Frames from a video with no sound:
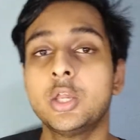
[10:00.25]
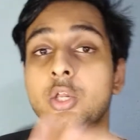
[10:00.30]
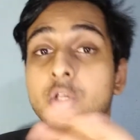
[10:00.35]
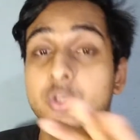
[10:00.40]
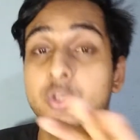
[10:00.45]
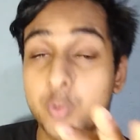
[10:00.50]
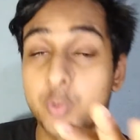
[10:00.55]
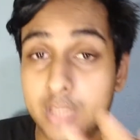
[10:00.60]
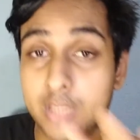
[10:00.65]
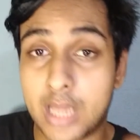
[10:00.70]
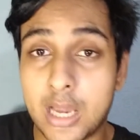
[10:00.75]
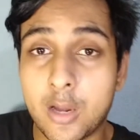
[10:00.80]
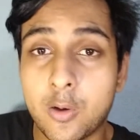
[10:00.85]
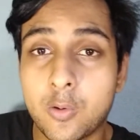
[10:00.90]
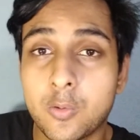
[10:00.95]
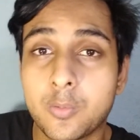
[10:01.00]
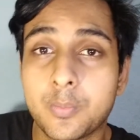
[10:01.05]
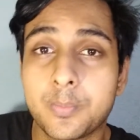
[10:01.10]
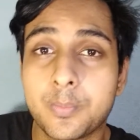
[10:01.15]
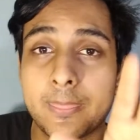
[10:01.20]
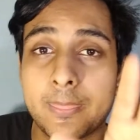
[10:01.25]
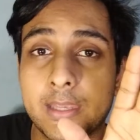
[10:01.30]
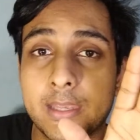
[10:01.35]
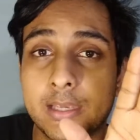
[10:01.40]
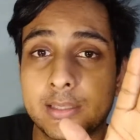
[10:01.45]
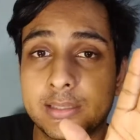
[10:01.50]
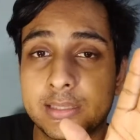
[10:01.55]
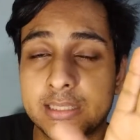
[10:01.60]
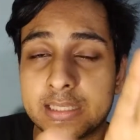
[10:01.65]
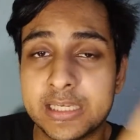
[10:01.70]
So now
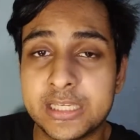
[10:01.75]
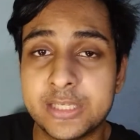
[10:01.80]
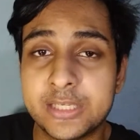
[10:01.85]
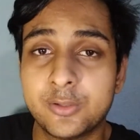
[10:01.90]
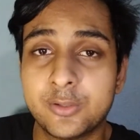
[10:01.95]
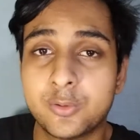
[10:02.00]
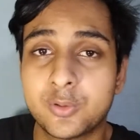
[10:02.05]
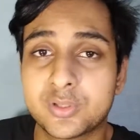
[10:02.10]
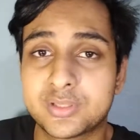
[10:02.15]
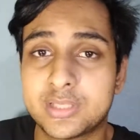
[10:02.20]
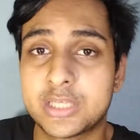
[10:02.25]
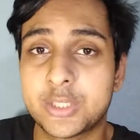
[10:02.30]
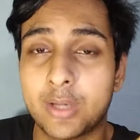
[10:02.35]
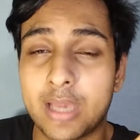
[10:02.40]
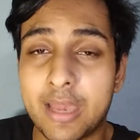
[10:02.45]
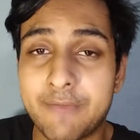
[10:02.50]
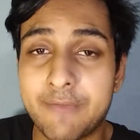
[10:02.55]
he knows that